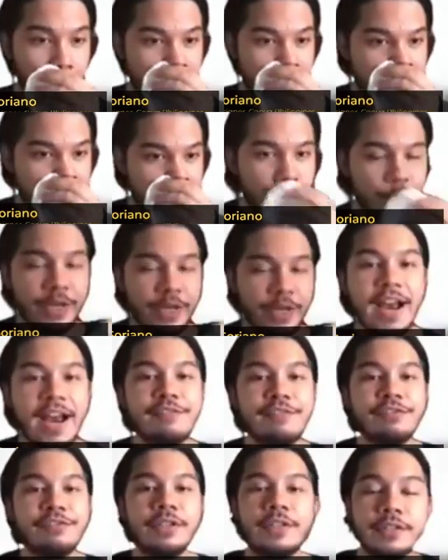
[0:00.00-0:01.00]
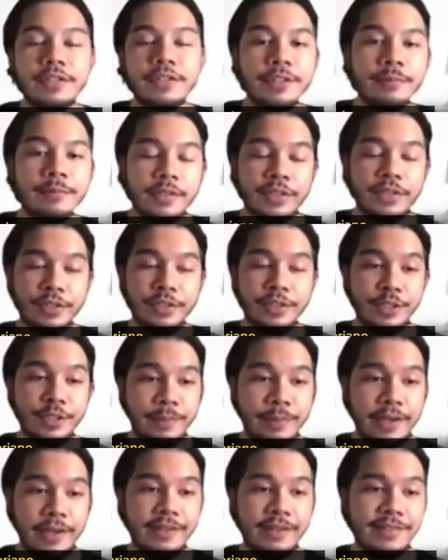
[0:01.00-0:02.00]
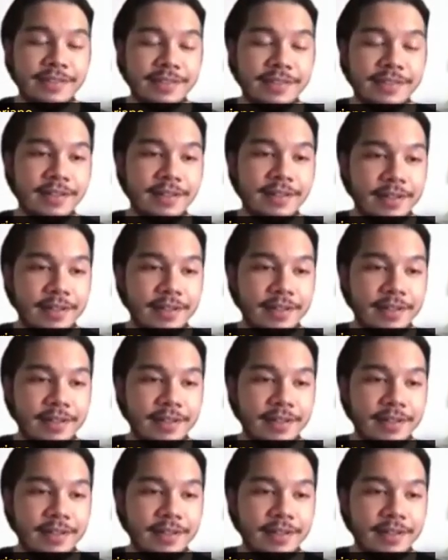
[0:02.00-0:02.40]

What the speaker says: So we have here some clear space.